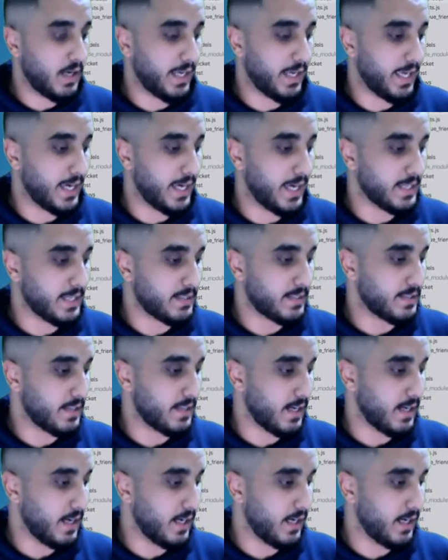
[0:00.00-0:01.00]
I guess
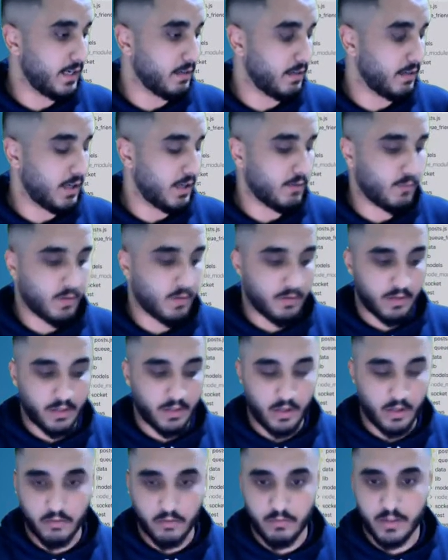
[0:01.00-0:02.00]
I don't
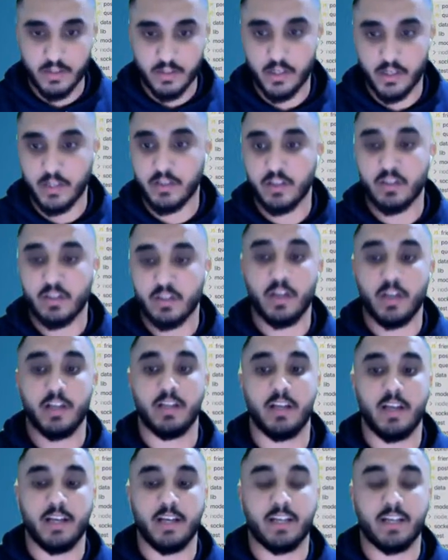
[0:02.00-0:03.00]
know.
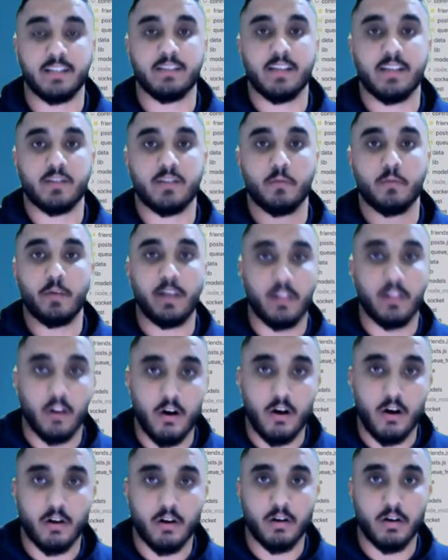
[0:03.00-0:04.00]
It's a
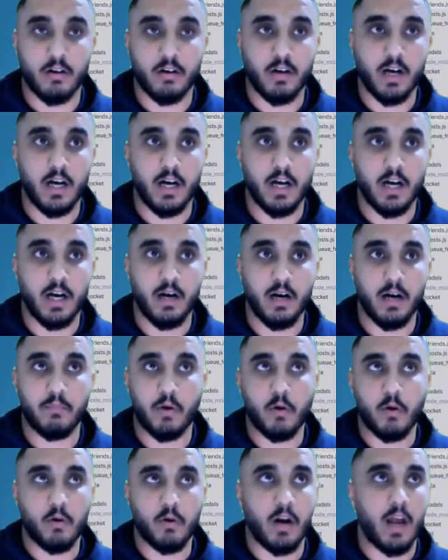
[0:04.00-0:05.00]
week-long
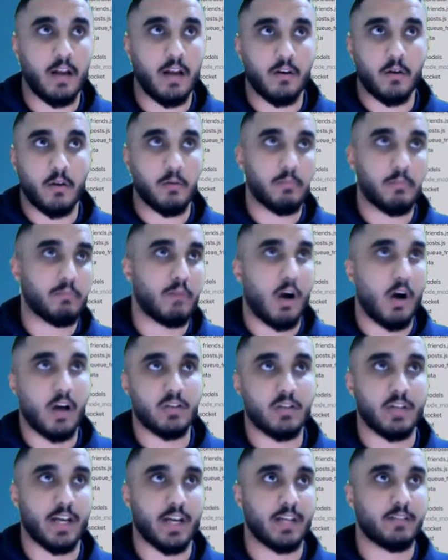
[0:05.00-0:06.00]
program. I don't know,
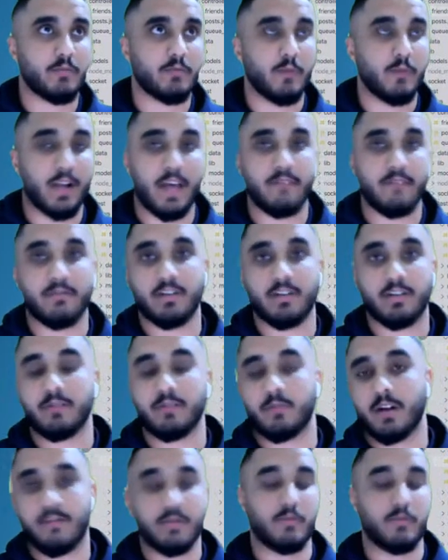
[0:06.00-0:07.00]
project, whatever
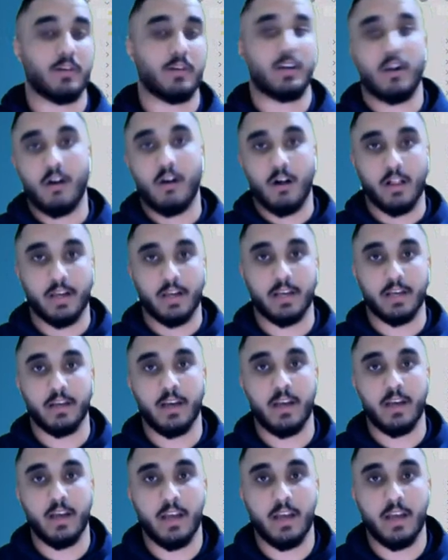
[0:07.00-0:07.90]
you want to call it.